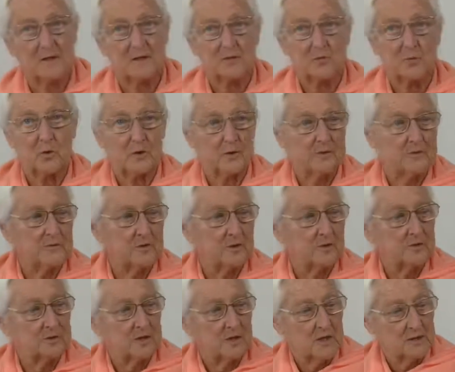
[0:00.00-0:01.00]
is one of
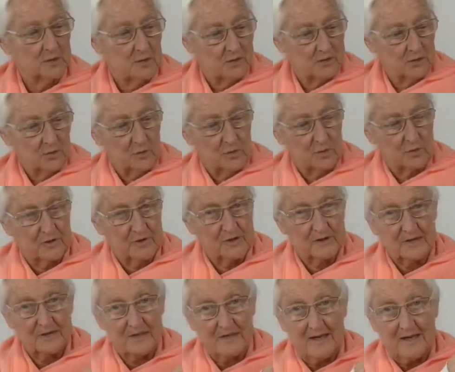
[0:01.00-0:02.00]
those, not a hood
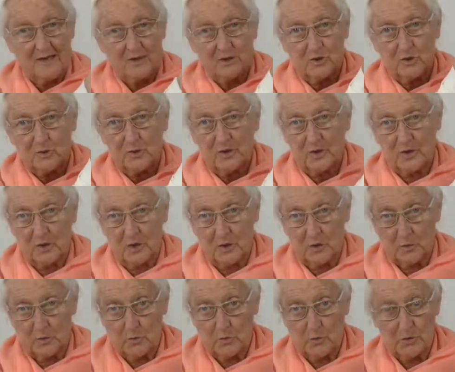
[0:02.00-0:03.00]
that's attached to a
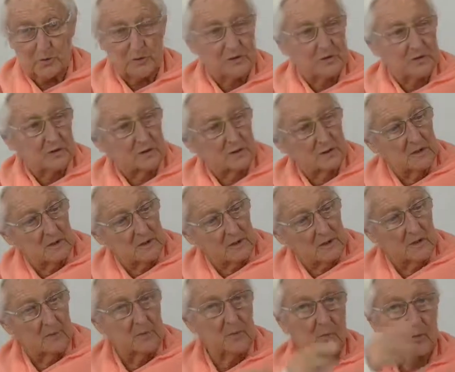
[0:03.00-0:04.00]
coat,
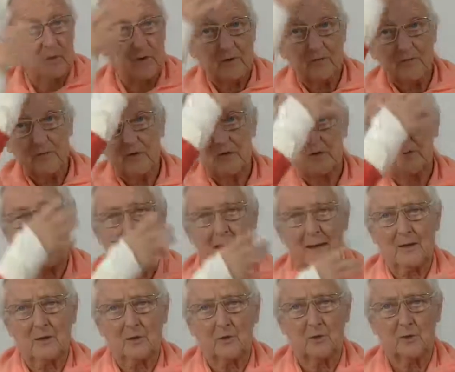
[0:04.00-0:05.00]
but one of those
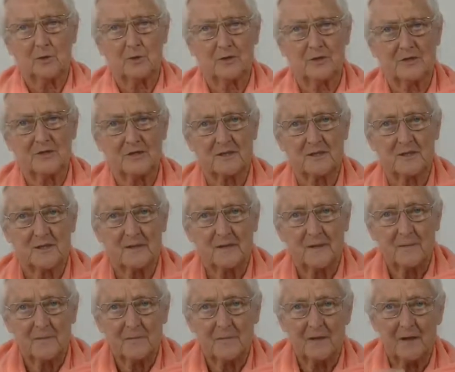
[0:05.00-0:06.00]
black hoods
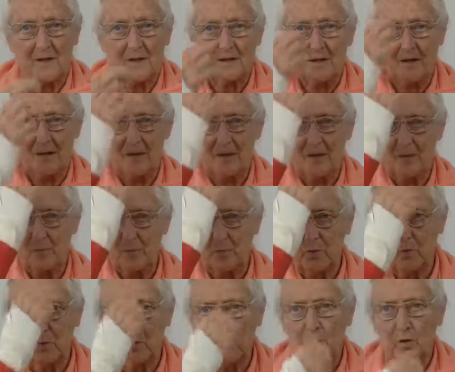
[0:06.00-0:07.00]
that they
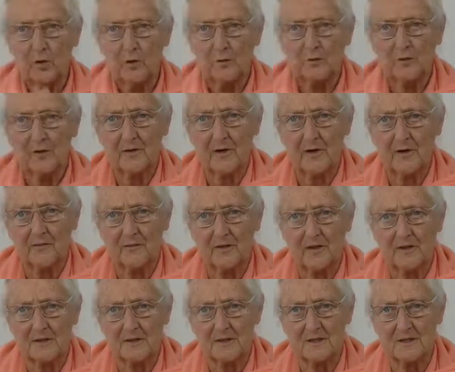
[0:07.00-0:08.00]
pull over their
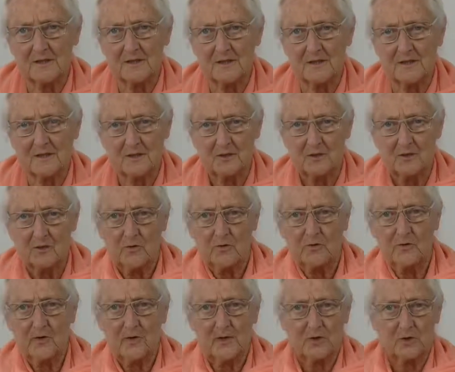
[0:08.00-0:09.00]
faces and
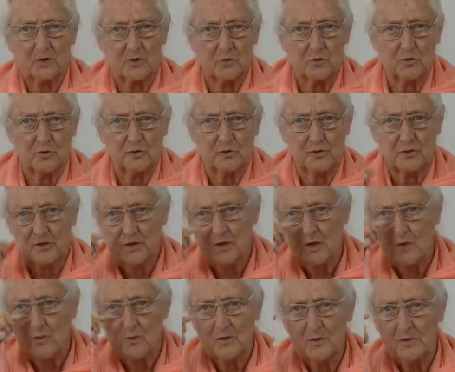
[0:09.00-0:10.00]
over their shoulders
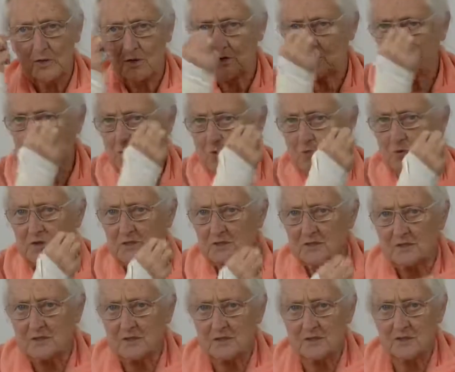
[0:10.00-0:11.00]
with just two
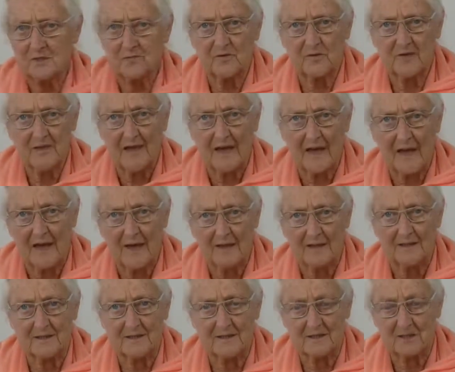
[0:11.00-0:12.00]
slits for the
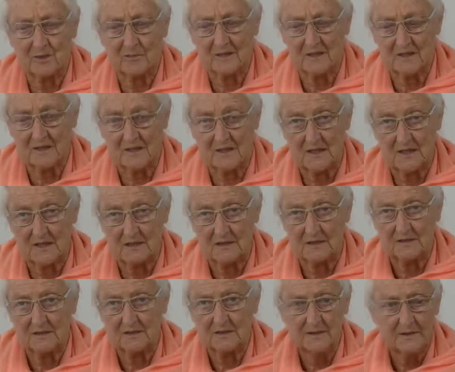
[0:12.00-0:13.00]
eyes to be
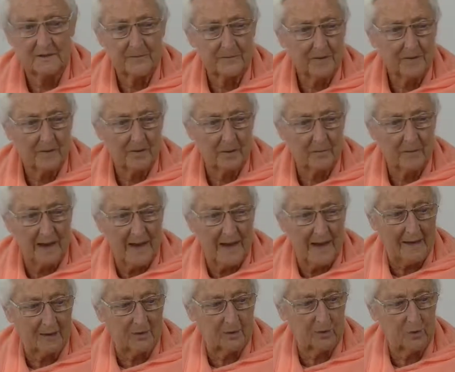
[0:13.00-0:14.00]
seen. The
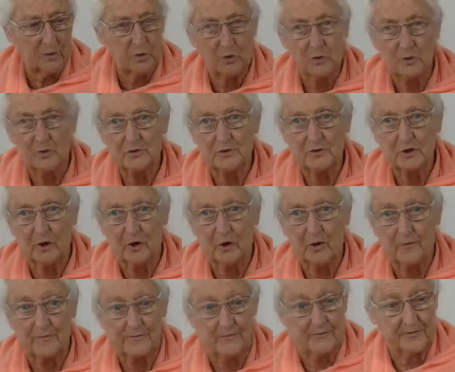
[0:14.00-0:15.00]
black hood
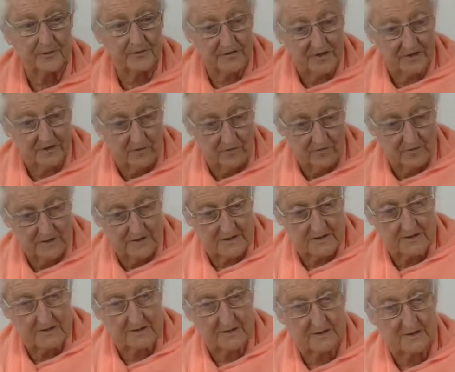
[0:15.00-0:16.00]
of the
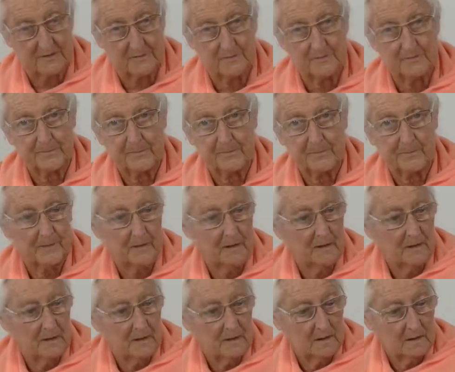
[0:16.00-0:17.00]
terrorists.
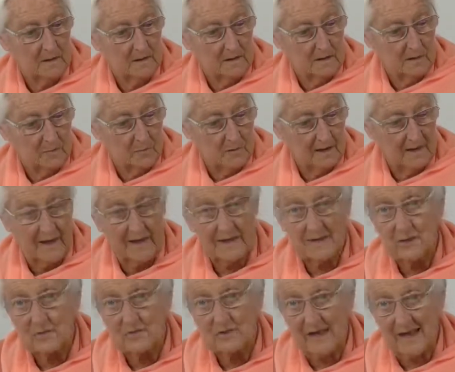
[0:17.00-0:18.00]
Well, I
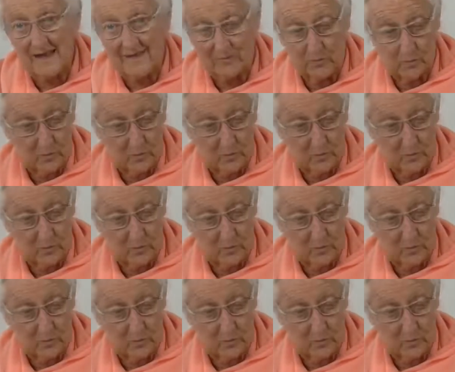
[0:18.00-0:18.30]
don't have